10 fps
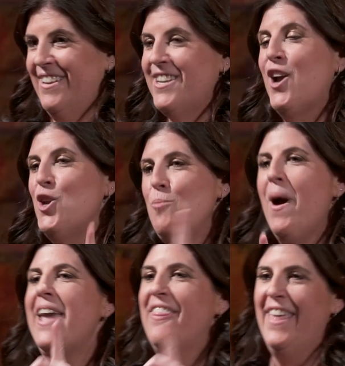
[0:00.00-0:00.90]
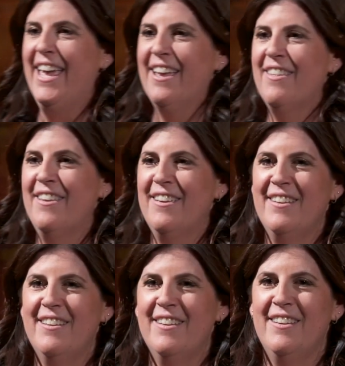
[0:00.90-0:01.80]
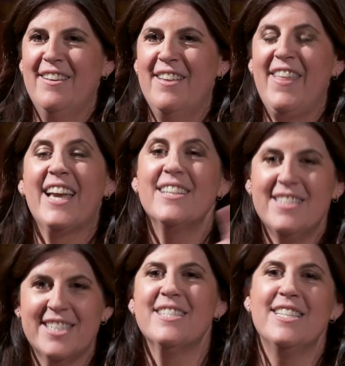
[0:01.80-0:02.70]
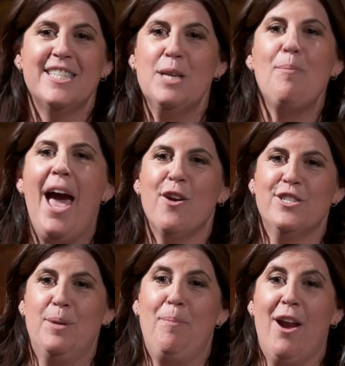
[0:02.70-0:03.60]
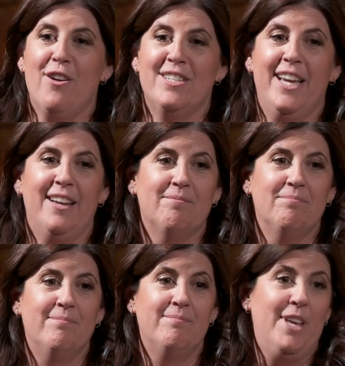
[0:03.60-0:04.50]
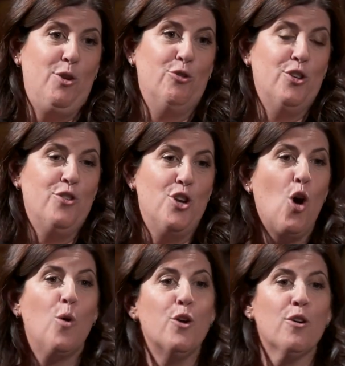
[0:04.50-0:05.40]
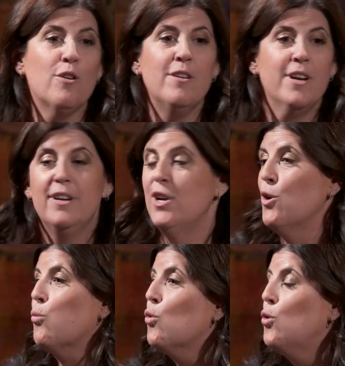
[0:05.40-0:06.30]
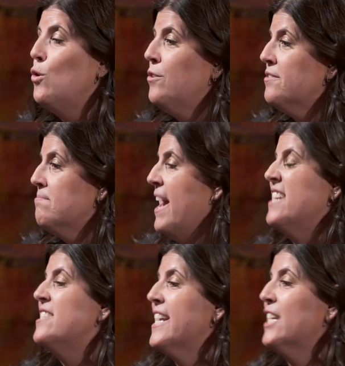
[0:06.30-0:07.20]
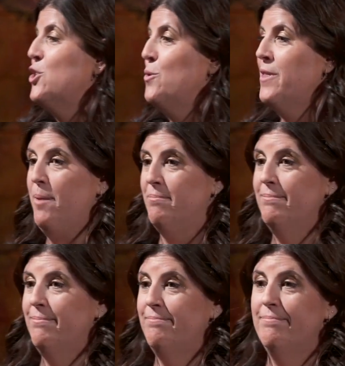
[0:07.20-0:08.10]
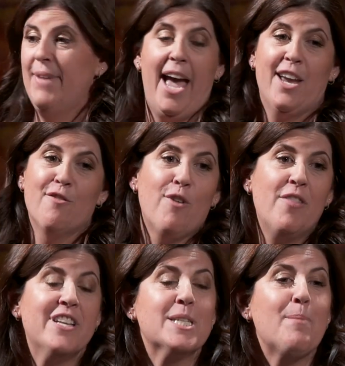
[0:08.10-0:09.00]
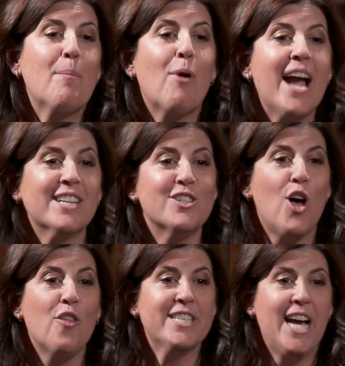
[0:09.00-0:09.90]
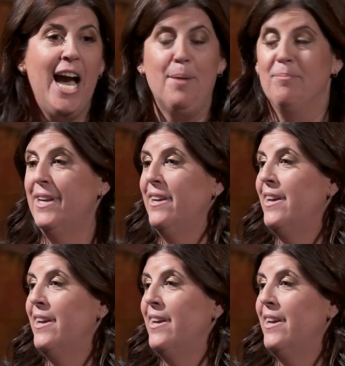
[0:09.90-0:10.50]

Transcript: Now, you might think that consistency matters in parenting, that you should know your rules and stick to them. I confront this in my practice all the time.